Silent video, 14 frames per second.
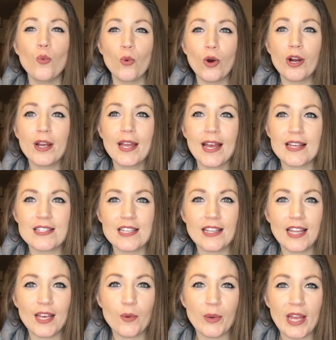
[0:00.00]
work as in
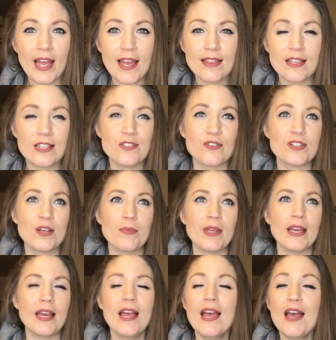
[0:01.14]
like we hate this or
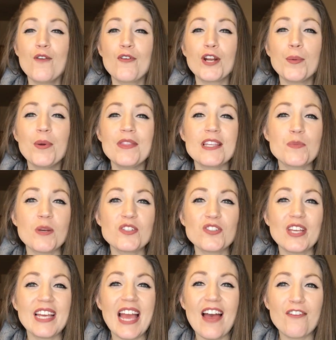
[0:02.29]
something, if we're gonna put this much
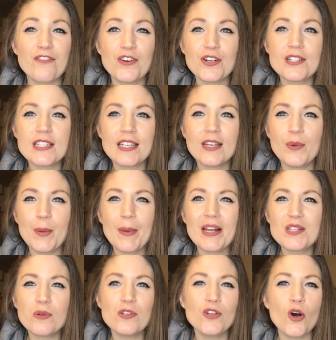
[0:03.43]
like effort, we might
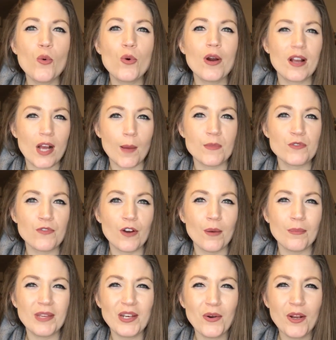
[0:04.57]
as well know where it comes
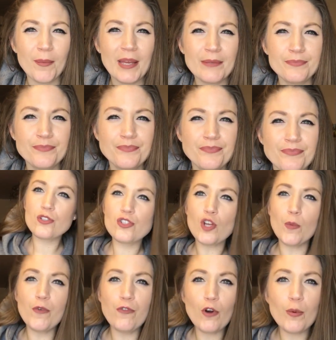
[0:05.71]
from, you know what I mean?
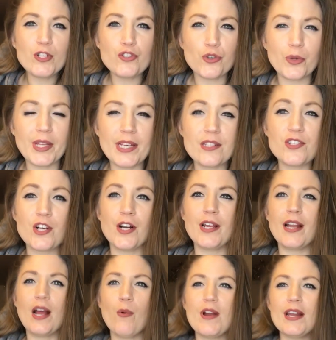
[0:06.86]
So before we truly get
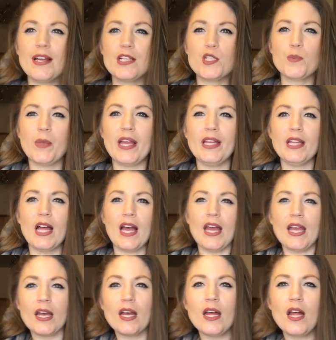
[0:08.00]
started, I want to explain
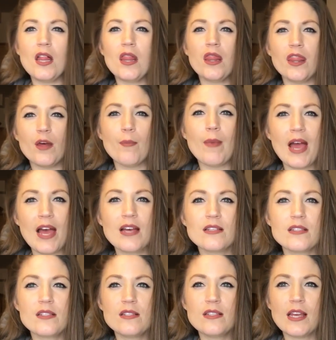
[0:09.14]
like the
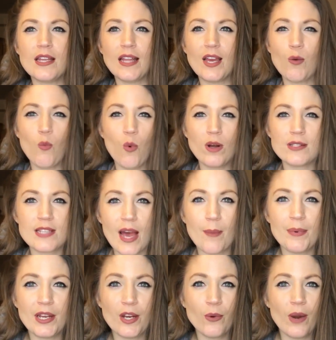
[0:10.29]
mess and like what's
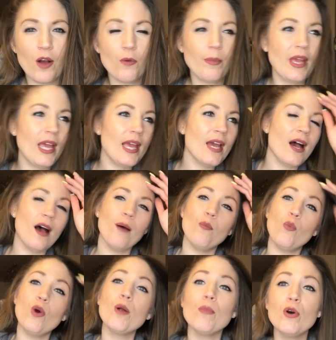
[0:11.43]
happening around me.
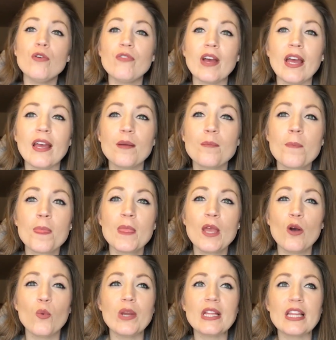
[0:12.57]
We're moving.
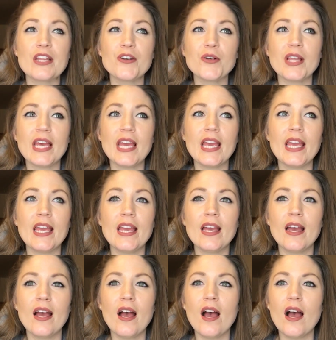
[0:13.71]
We literally